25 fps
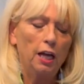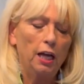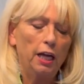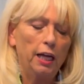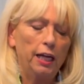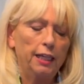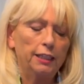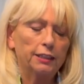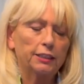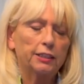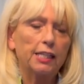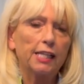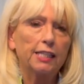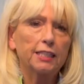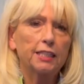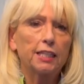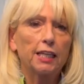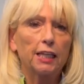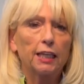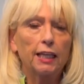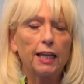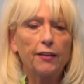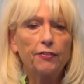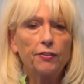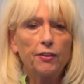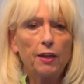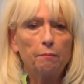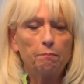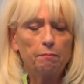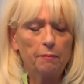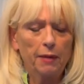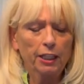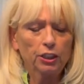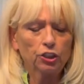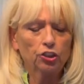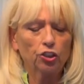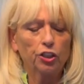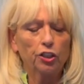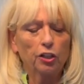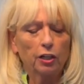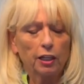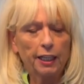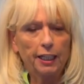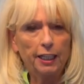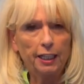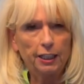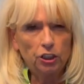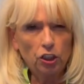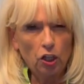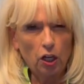It says to let them, make sure your
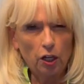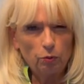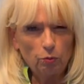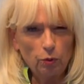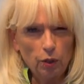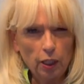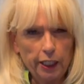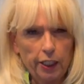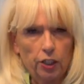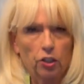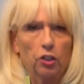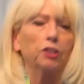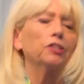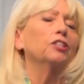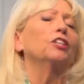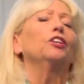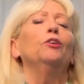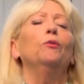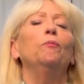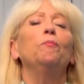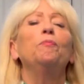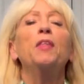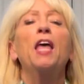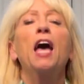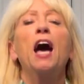lid is on really good too,